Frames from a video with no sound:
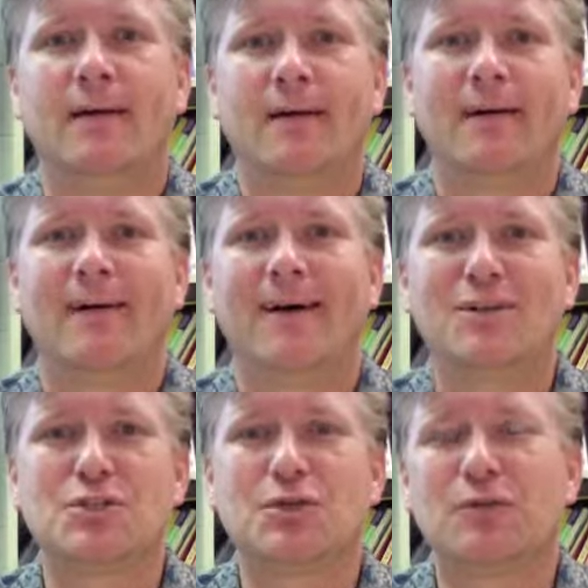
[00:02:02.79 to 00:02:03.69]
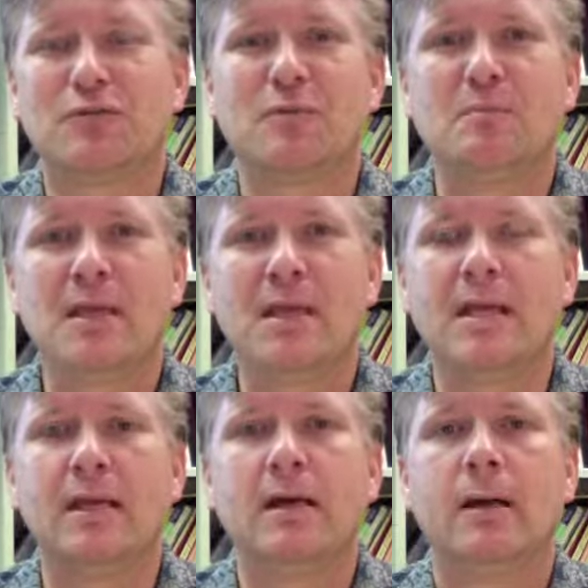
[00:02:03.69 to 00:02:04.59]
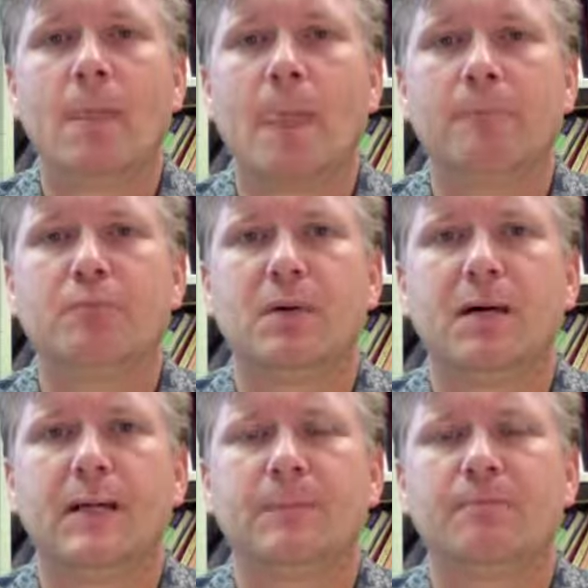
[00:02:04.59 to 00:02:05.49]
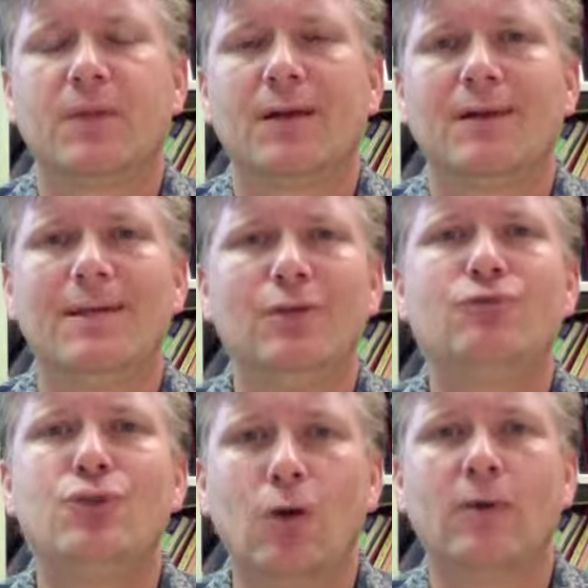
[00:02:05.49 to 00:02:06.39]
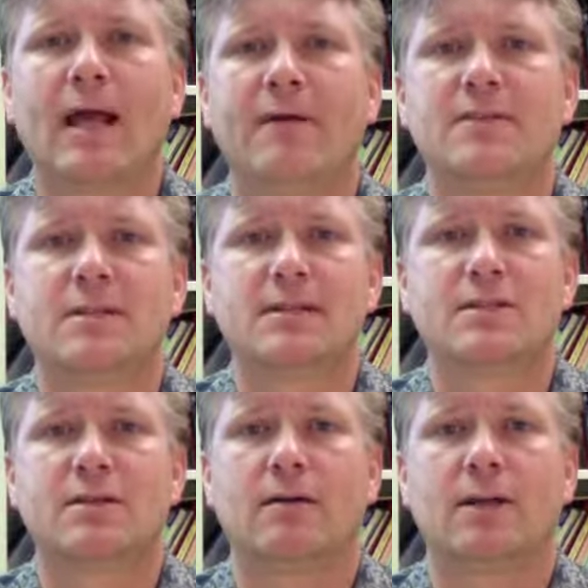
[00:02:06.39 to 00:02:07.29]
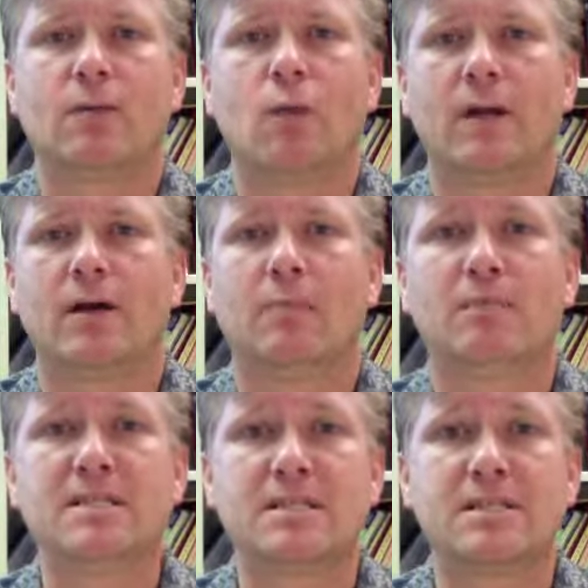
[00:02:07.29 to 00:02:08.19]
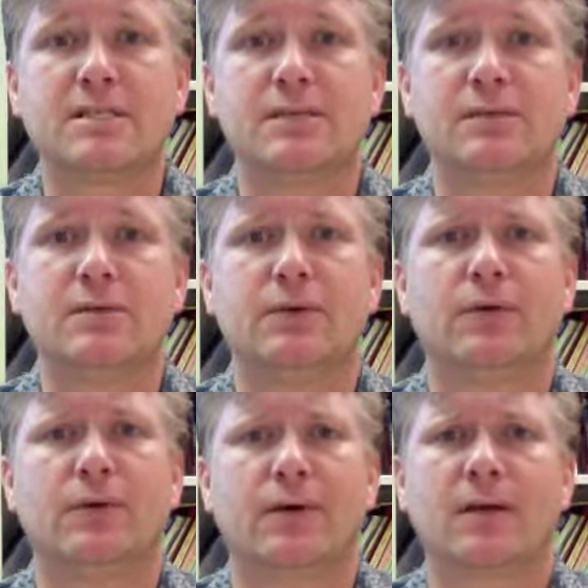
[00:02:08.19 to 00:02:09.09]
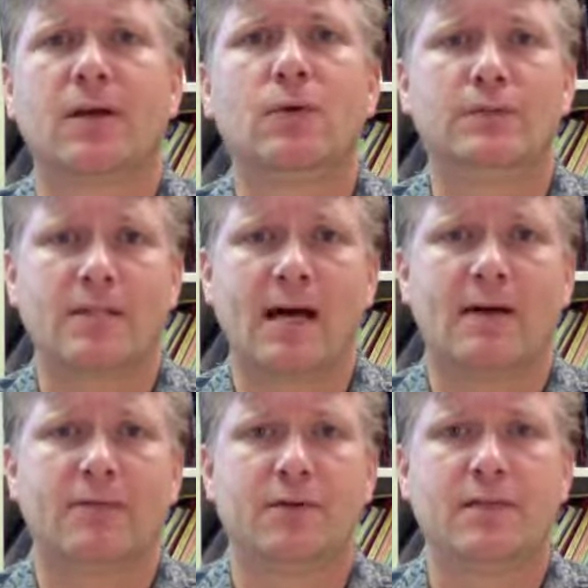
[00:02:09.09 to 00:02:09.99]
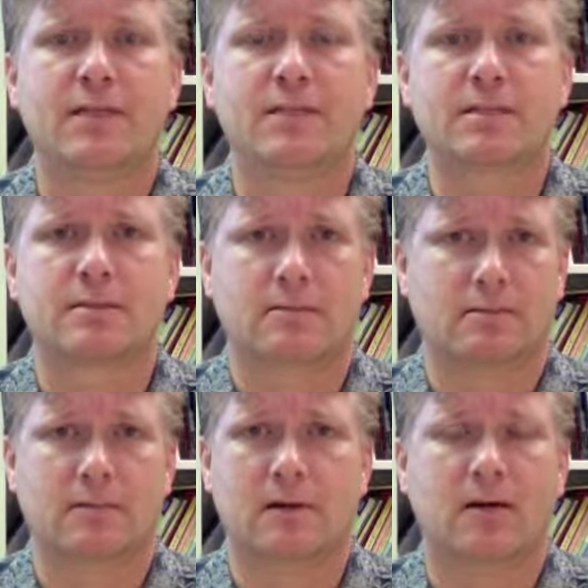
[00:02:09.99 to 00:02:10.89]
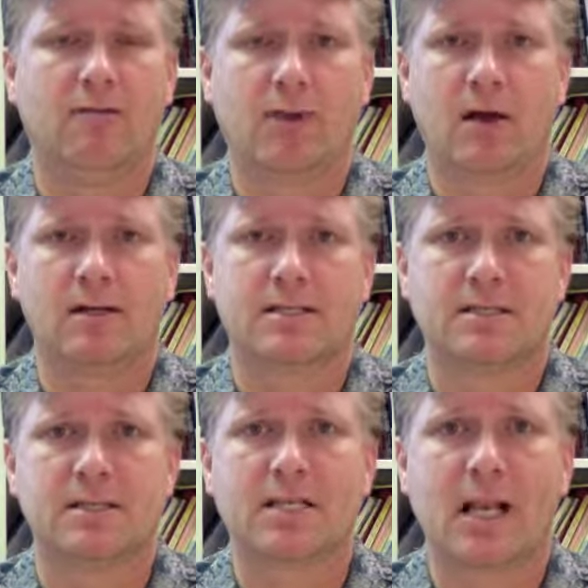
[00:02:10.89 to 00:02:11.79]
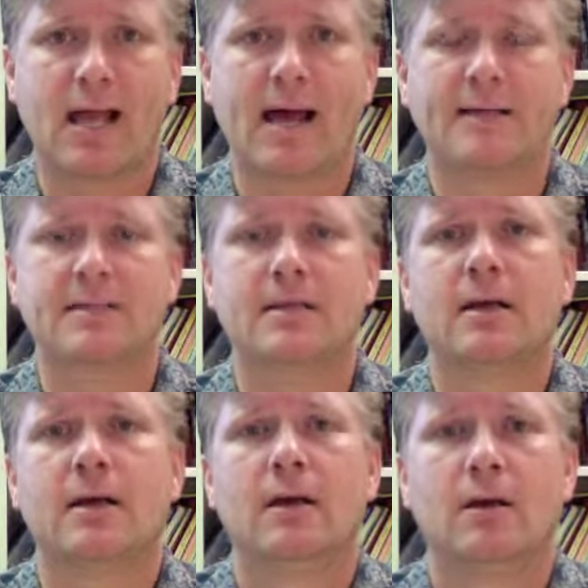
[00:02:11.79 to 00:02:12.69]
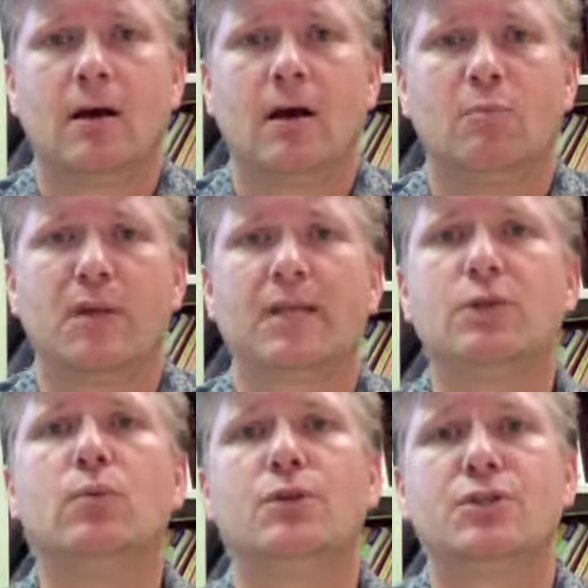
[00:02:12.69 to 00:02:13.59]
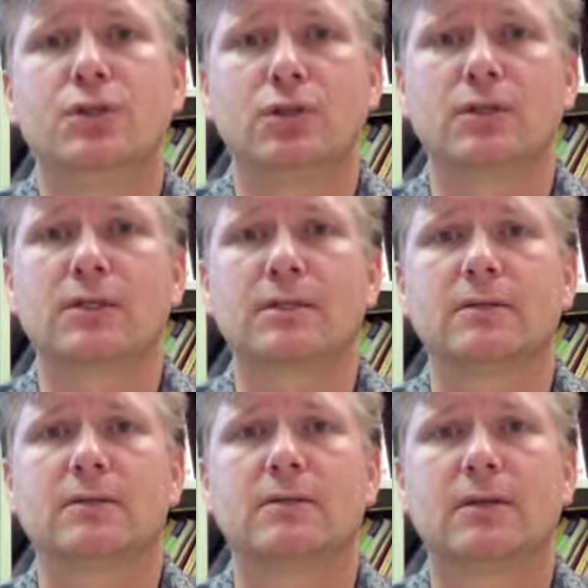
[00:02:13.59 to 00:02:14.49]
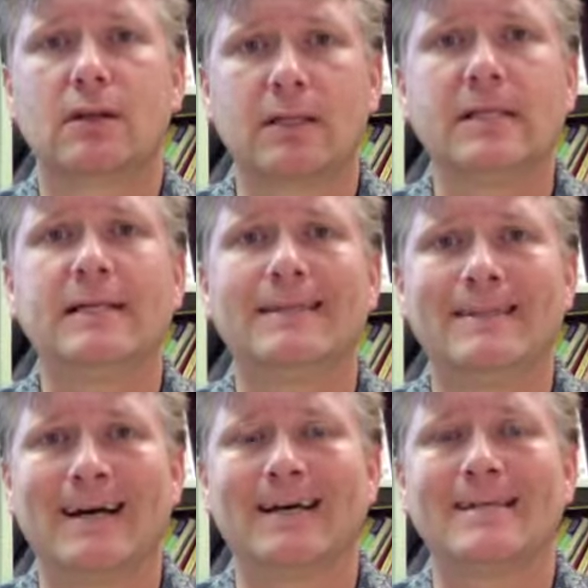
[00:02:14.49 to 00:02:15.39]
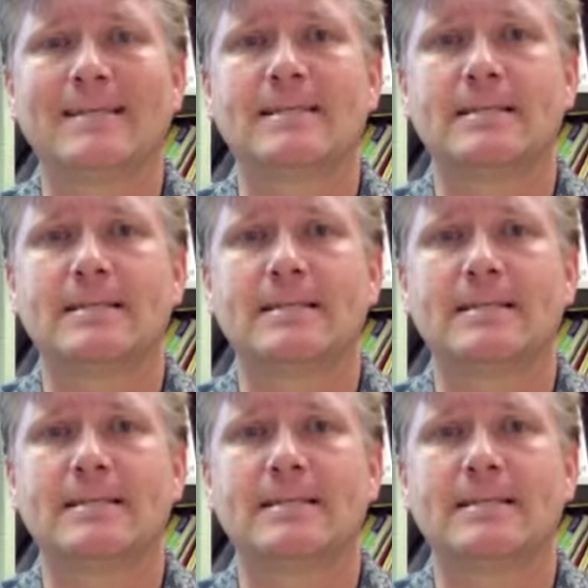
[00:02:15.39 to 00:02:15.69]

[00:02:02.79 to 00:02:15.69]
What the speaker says: shirt for me, but you don't have to necessarily wear a business suit or a coat and tie for these vlogs in this class, but I do want you to look clean and nice, neat,